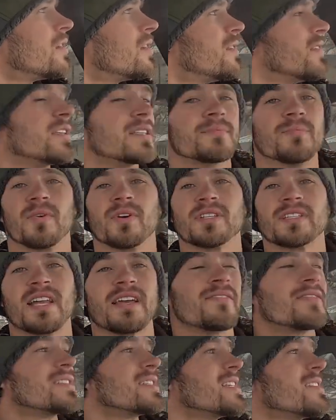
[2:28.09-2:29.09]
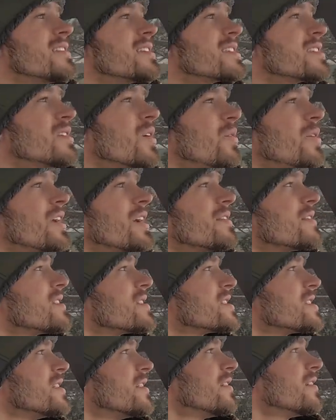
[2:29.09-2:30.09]
These boys haven't seen the snow yet
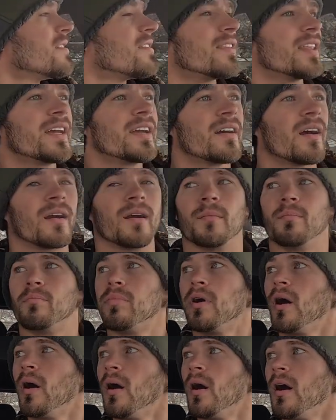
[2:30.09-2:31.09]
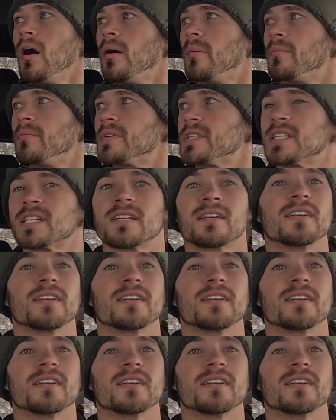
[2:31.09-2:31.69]
this year, and they are pumped.